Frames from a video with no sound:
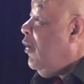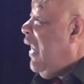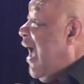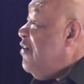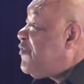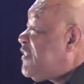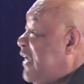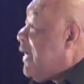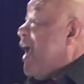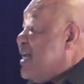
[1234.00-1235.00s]
life
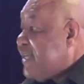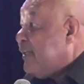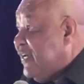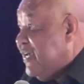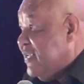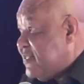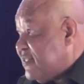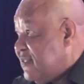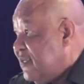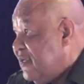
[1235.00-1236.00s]
serious it
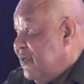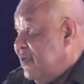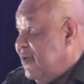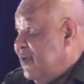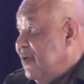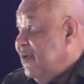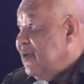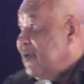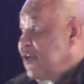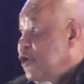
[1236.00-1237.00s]
is.
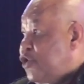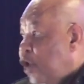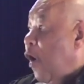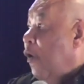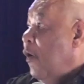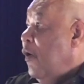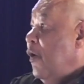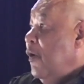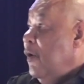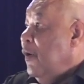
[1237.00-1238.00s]
So,
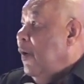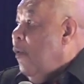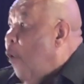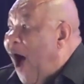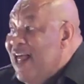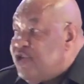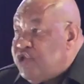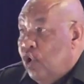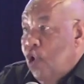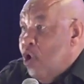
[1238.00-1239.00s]
once
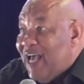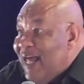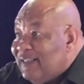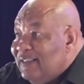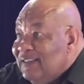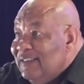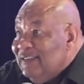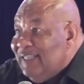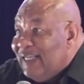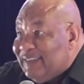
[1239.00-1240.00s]
you look
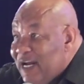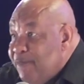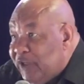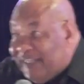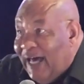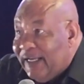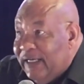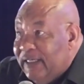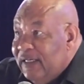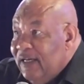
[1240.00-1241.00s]
at the
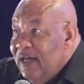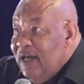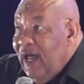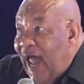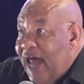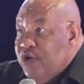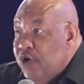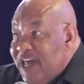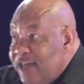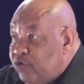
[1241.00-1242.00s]
tributary and
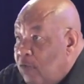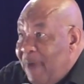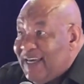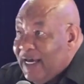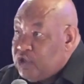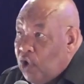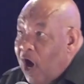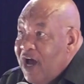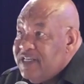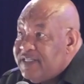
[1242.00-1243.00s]
you need to make a
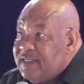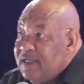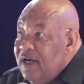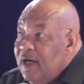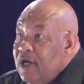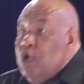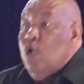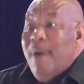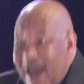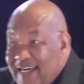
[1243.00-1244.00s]
choice,
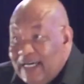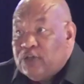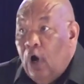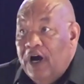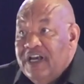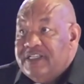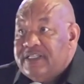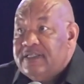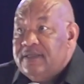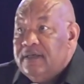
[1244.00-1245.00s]
you make a
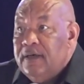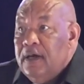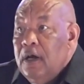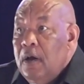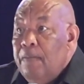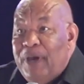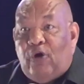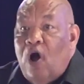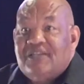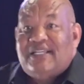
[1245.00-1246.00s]
choice.
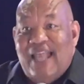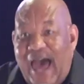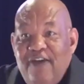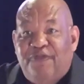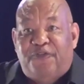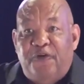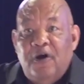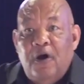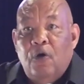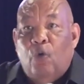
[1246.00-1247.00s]
Because life
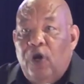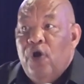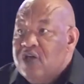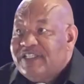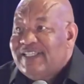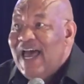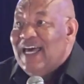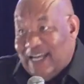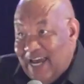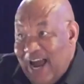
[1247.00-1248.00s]
will not
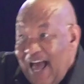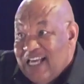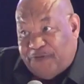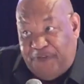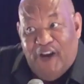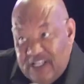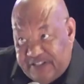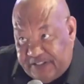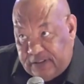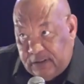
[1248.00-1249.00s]
say rehearse
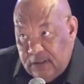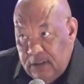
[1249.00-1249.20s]
first